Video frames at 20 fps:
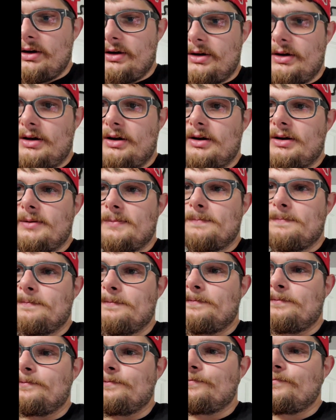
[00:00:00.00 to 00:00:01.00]

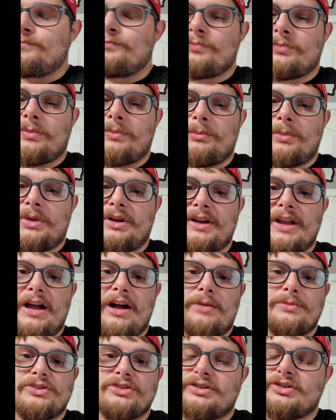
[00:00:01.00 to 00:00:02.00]
But now
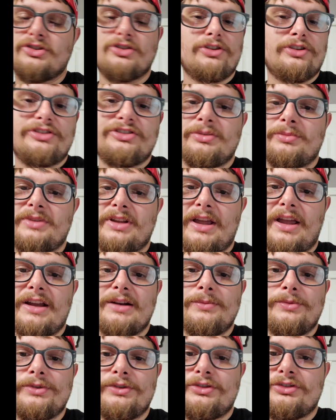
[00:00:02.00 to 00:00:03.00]
I'm just going to show you some of the
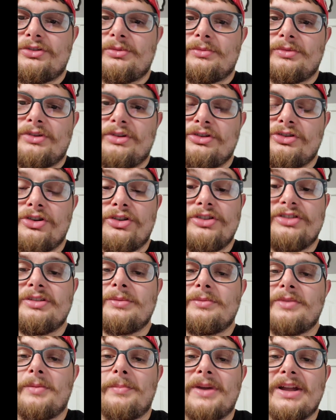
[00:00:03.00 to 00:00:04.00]
animals, show you
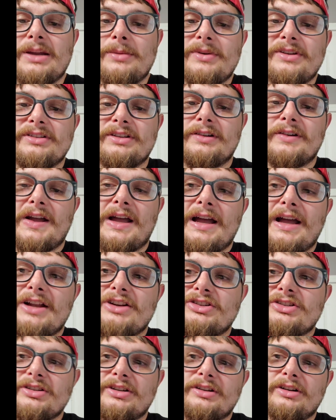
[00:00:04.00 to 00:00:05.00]
some of the babies that have
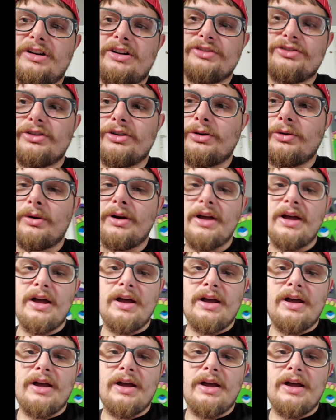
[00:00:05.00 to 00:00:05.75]
hatched, and also